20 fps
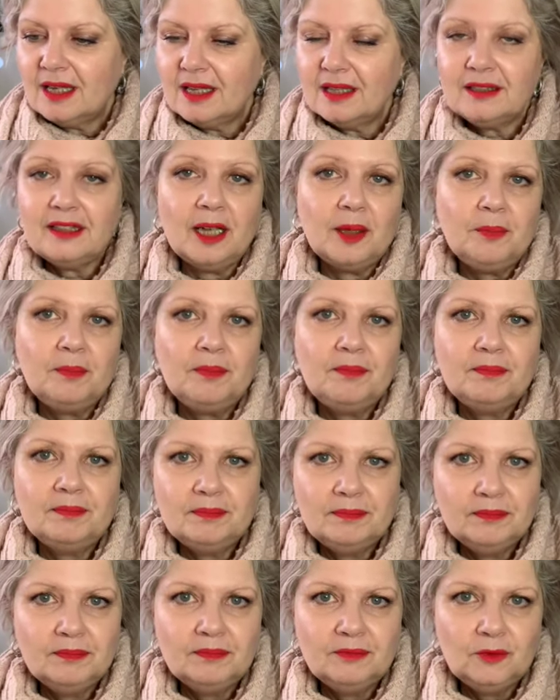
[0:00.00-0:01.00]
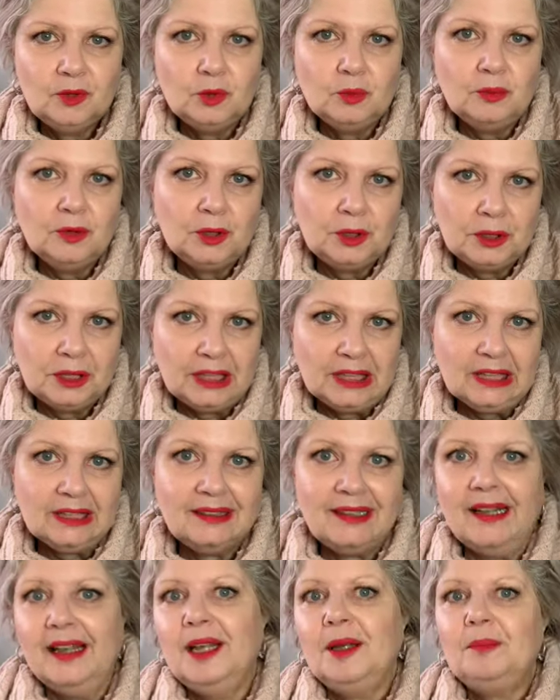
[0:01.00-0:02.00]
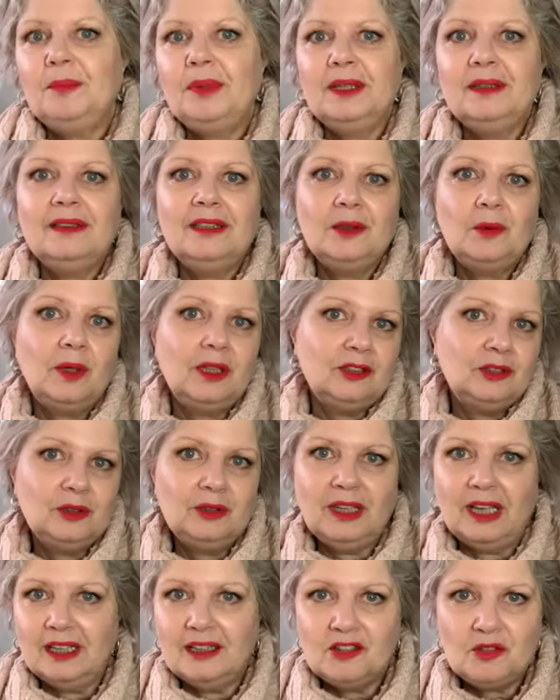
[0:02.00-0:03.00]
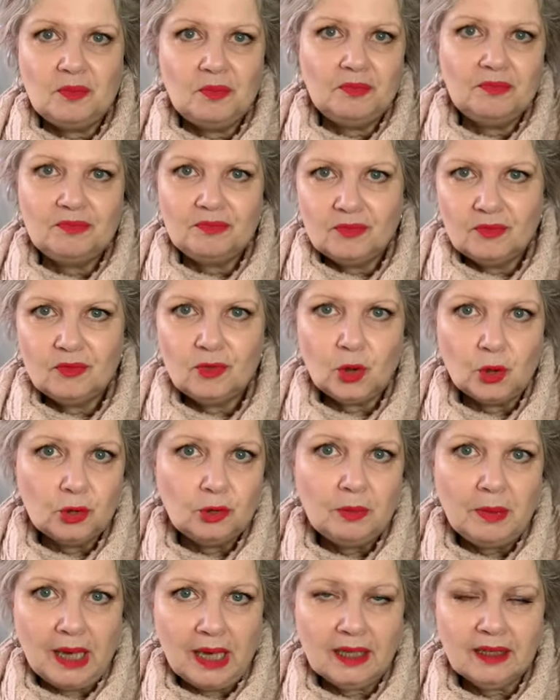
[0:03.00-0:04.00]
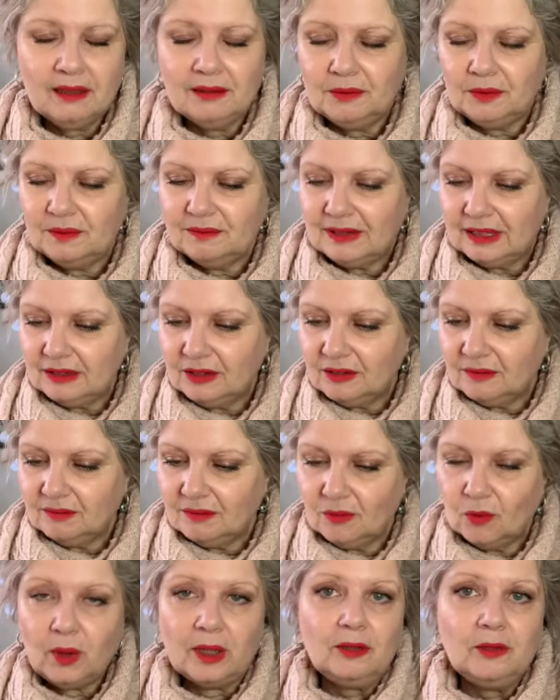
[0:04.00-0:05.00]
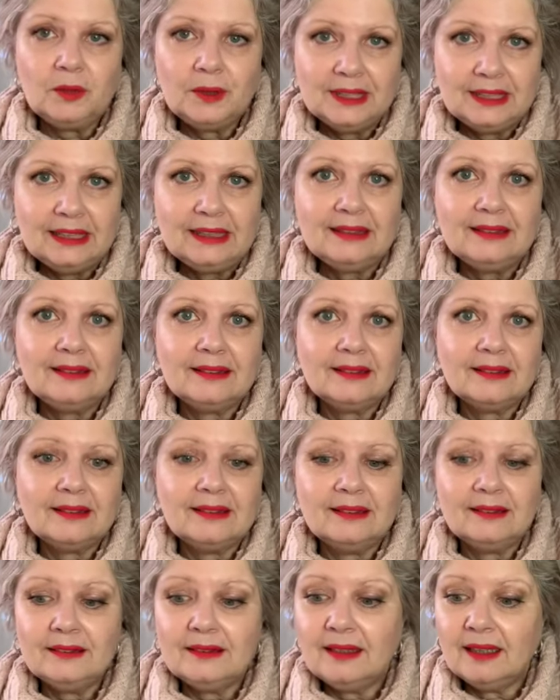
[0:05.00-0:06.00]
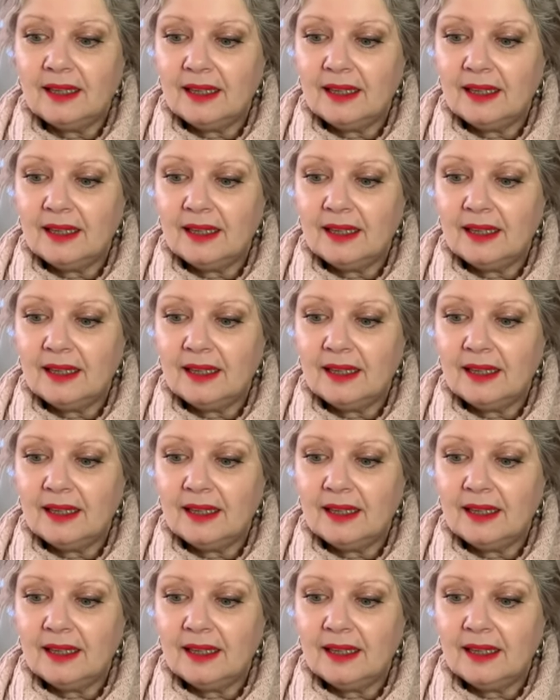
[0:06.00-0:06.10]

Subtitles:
tape, measuring tape, and there was a nice tote bag that went with it. And